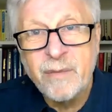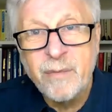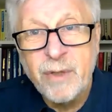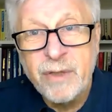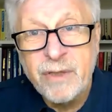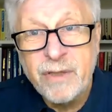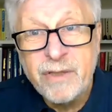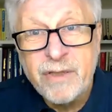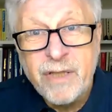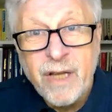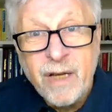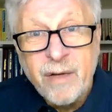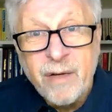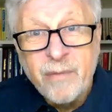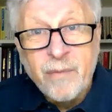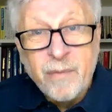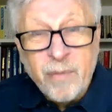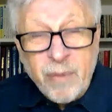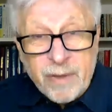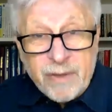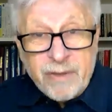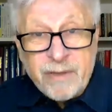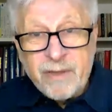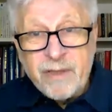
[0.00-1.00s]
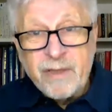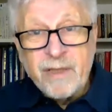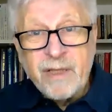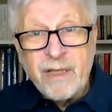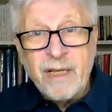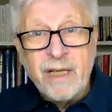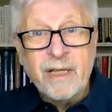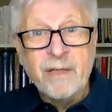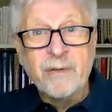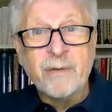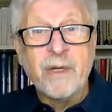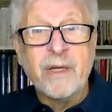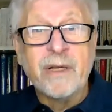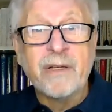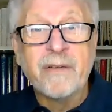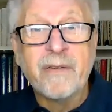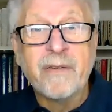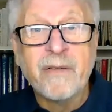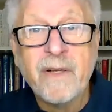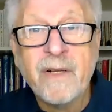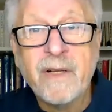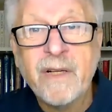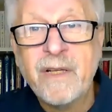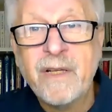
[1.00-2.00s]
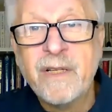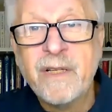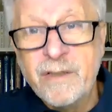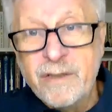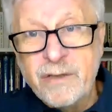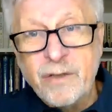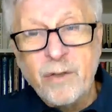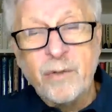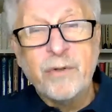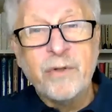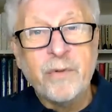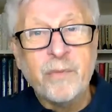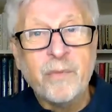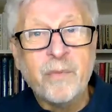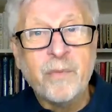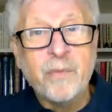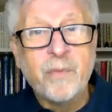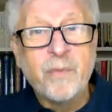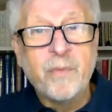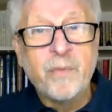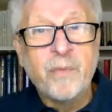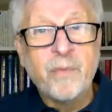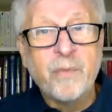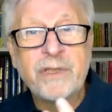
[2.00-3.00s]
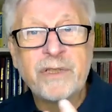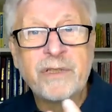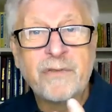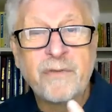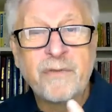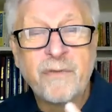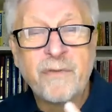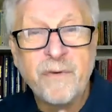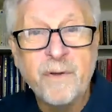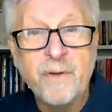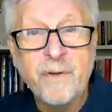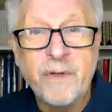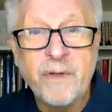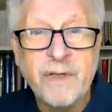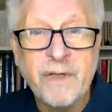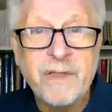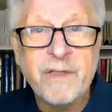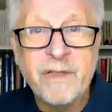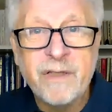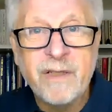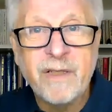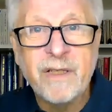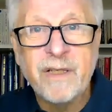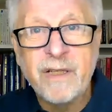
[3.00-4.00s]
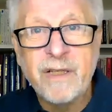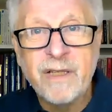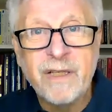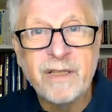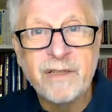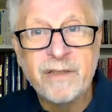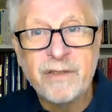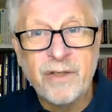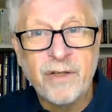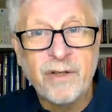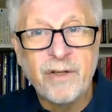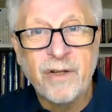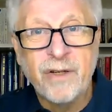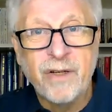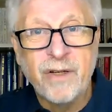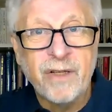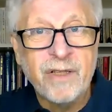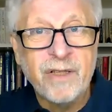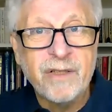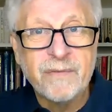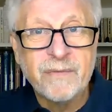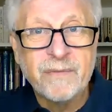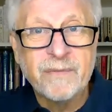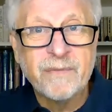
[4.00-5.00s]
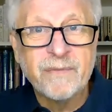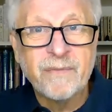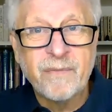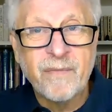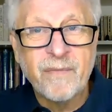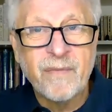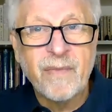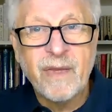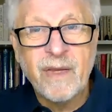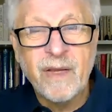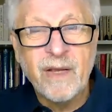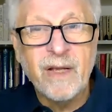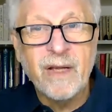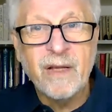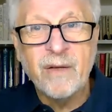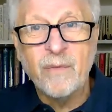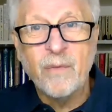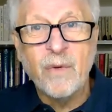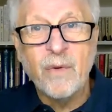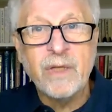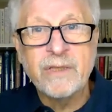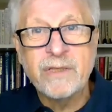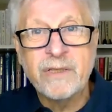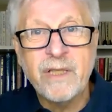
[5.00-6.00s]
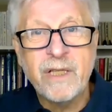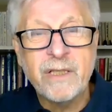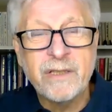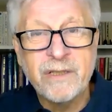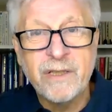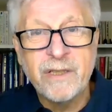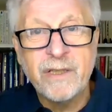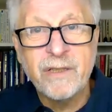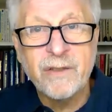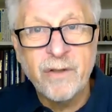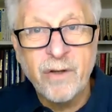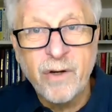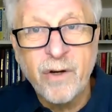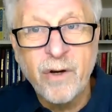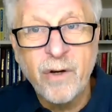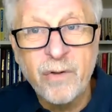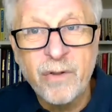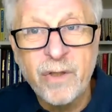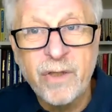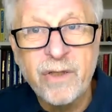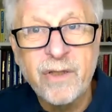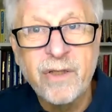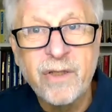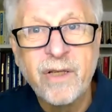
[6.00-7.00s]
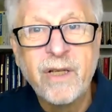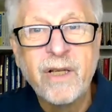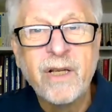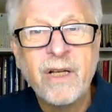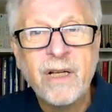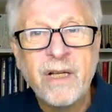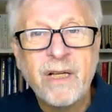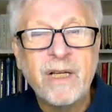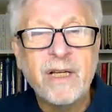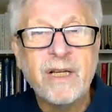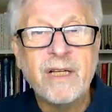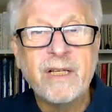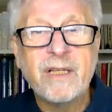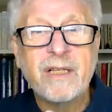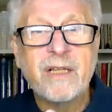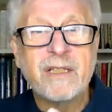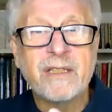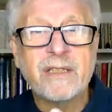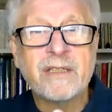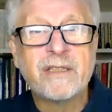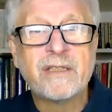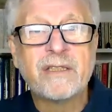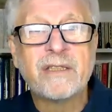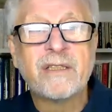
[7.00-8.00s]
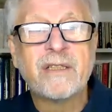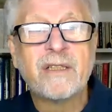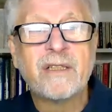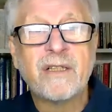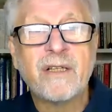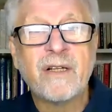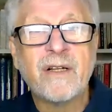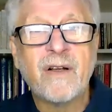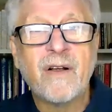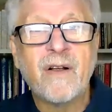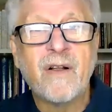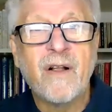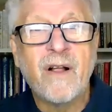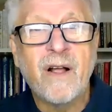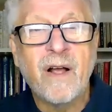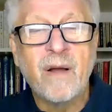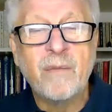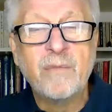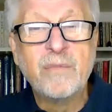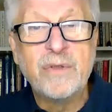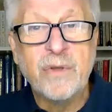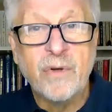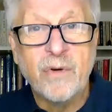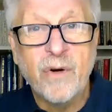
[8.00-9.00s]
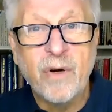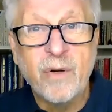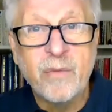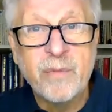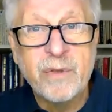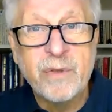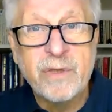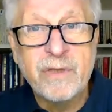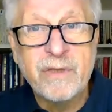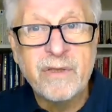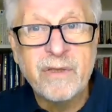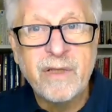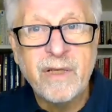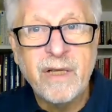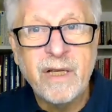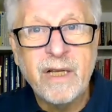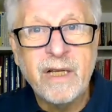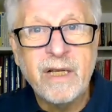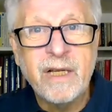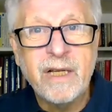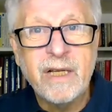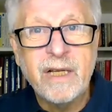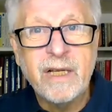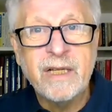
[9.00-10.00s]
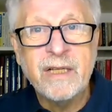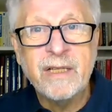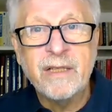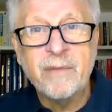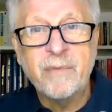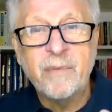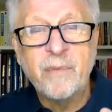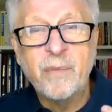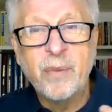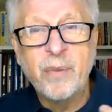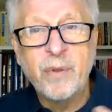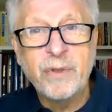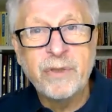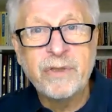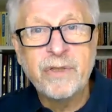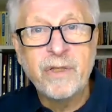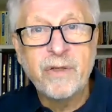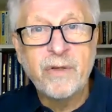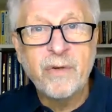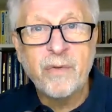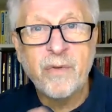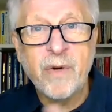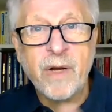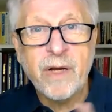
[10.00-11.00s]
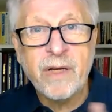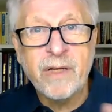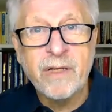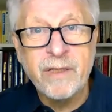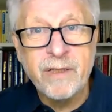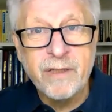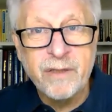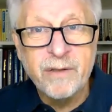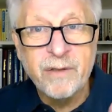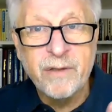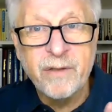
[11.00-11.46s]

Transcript: Uh, we can talk about that some other time. But anyway, so you push this fluid internally and once that's in your colon, it gets absorbed